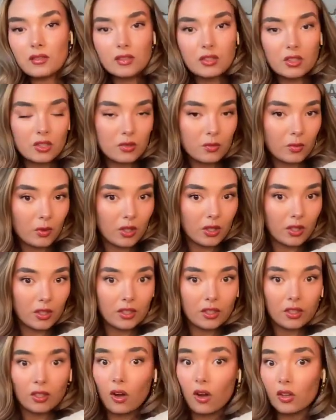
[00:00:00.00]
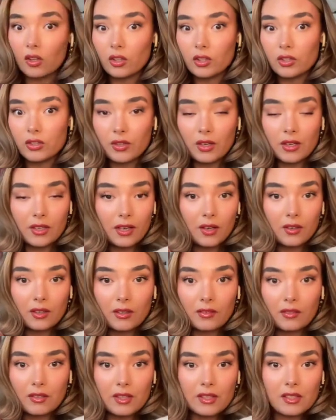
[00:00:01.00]
because we're in college right now and
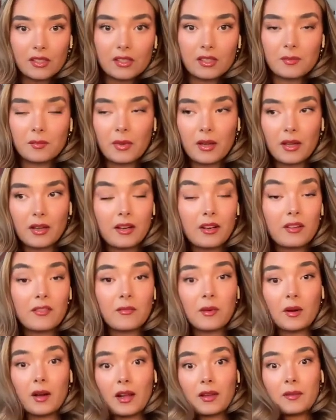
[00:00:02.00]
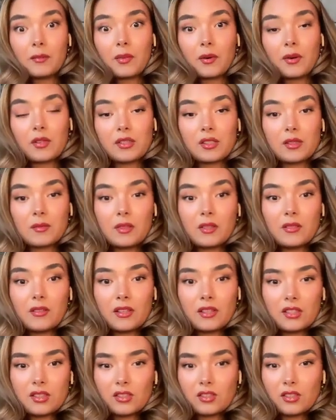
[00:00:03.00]
everything's competitive, but I personally believe
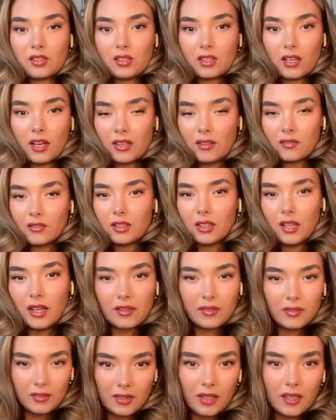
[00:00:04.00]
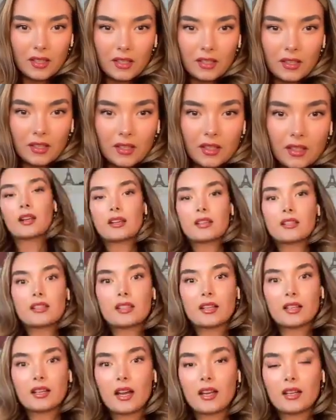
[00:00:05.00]
that it's just kind of a life thing. And I think
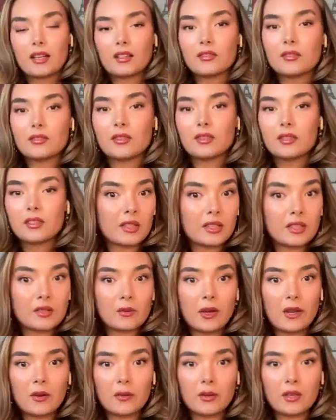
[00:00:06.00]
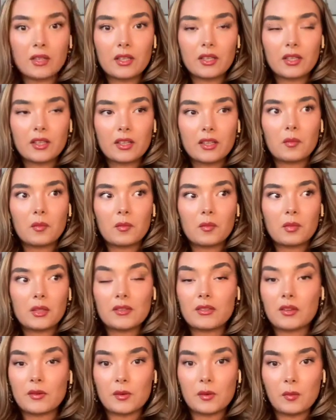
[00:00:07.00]
that kind of that's why we
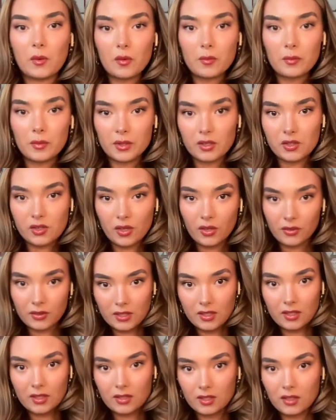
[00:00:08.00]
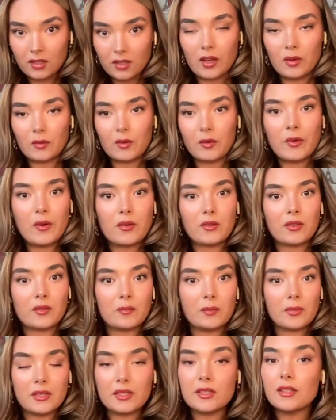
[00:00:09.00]
believe that we won't be chosen and we
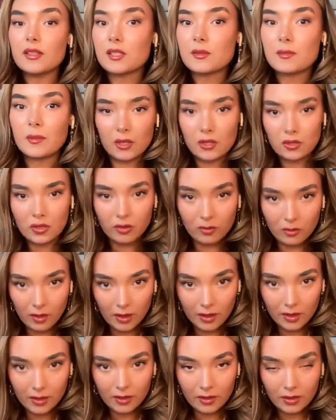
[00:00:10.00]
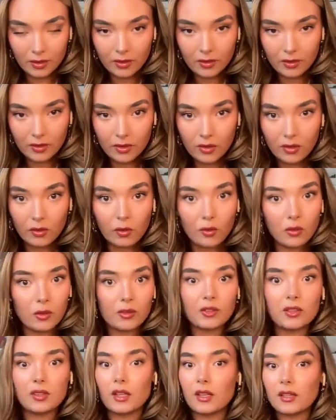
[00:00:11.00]
won't be the special one or
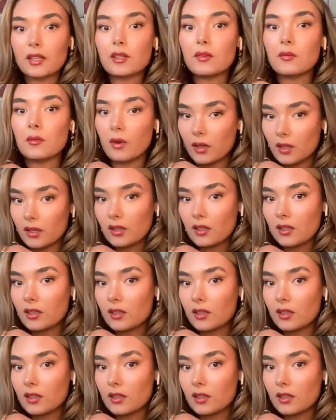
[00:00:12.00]
the lucky one,